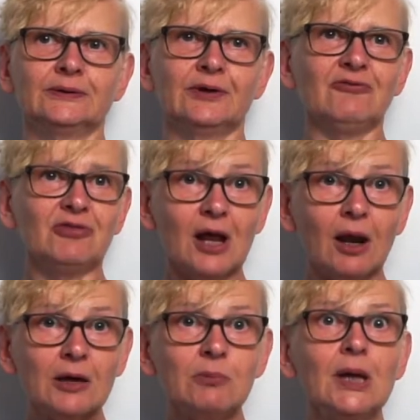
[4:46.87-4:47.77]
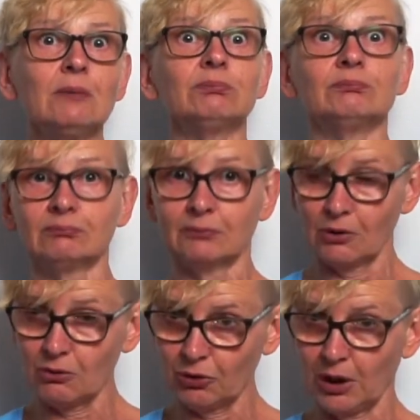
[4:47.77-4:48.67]
If they like me,
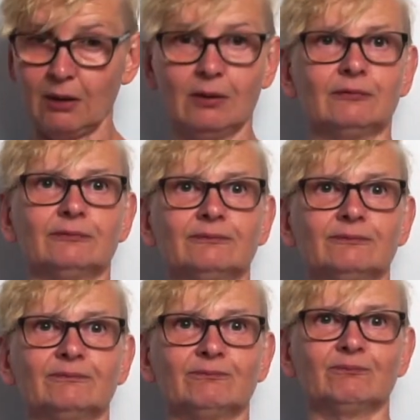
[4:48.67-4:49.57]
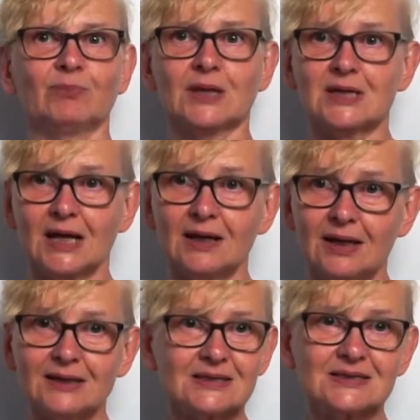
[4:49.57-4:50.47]
okay. And
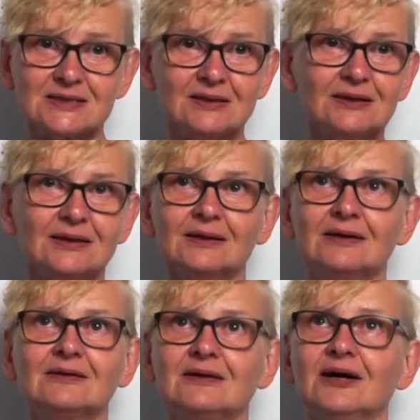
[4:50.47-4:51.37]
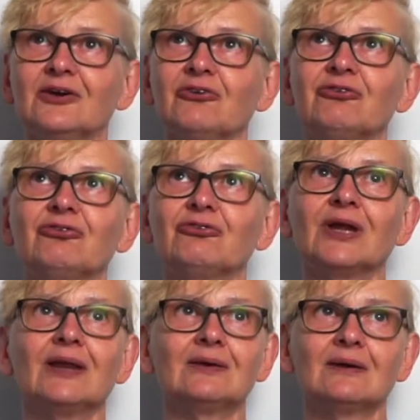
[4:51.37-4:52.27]
that's the kind of
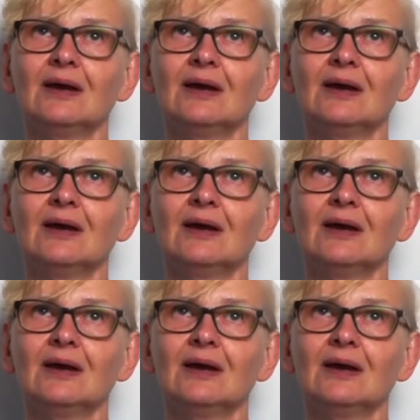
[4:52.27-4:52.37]
that